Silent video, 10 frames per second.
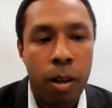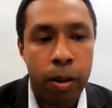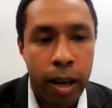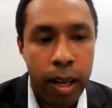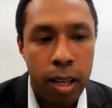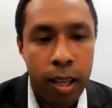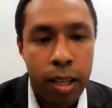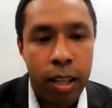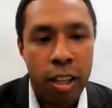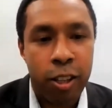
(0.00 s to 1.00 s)
Okay,
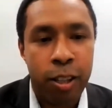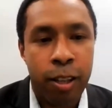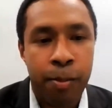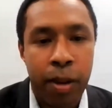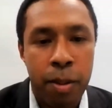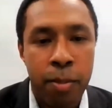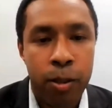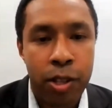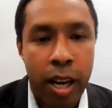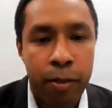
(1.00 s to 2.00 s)
yeah, maybe
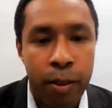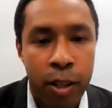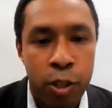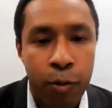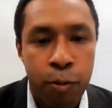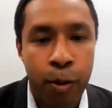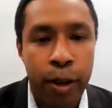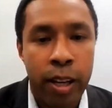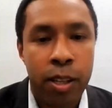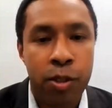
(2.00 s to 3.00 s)
you'll say I finished
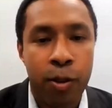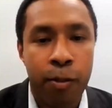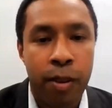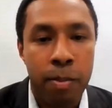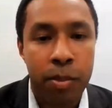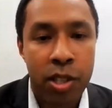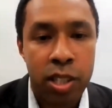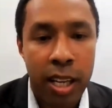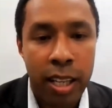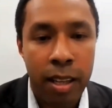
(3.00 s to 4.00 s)
4 years of
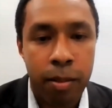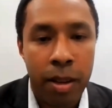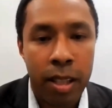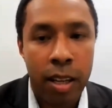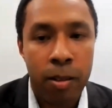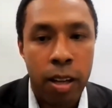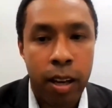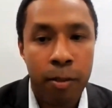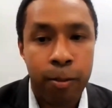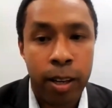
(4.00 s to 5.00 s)
studying, but I don't
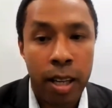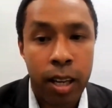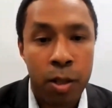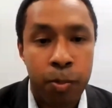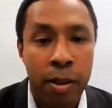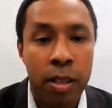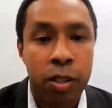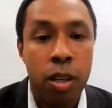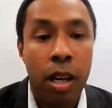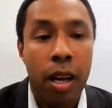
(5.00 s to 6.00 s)
have work
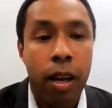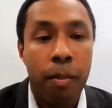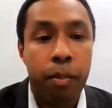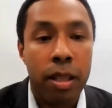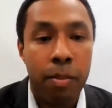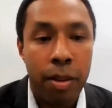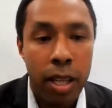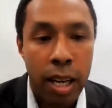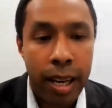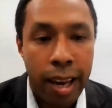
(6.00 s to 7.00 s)
experience. But
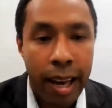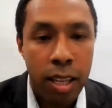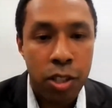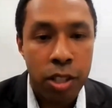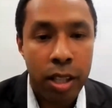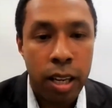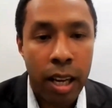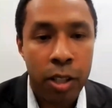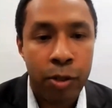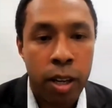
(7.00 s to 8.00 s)
being engaged in
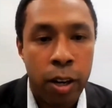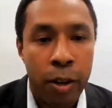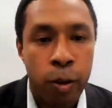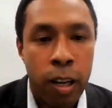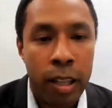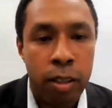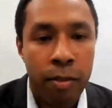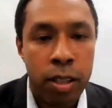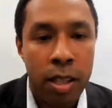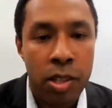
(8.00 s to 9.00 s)
extracurricular
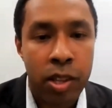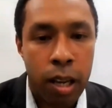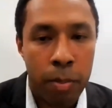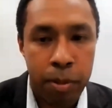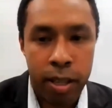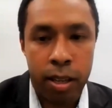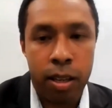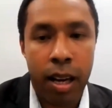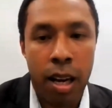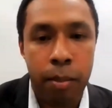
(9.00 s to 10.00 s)
activities,
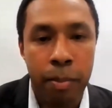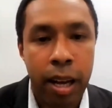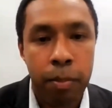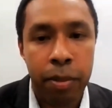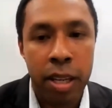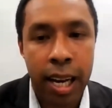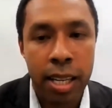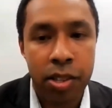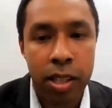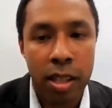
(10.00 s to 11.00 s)
helping helping
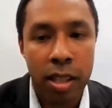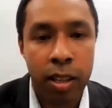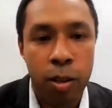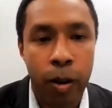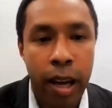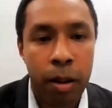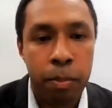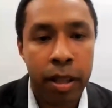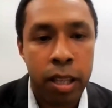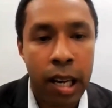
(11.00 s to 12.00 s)
ICT or
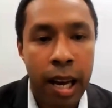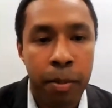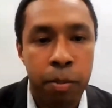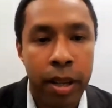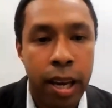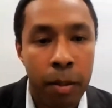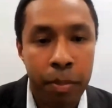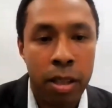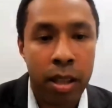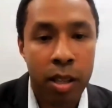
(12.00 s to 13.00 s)
helping the library,
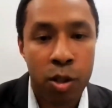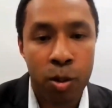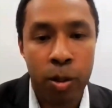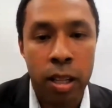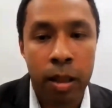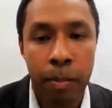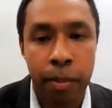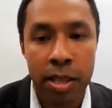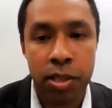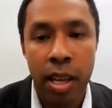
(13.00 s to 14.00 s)
helping the student
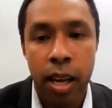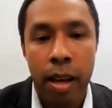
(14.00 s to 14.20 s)
mess,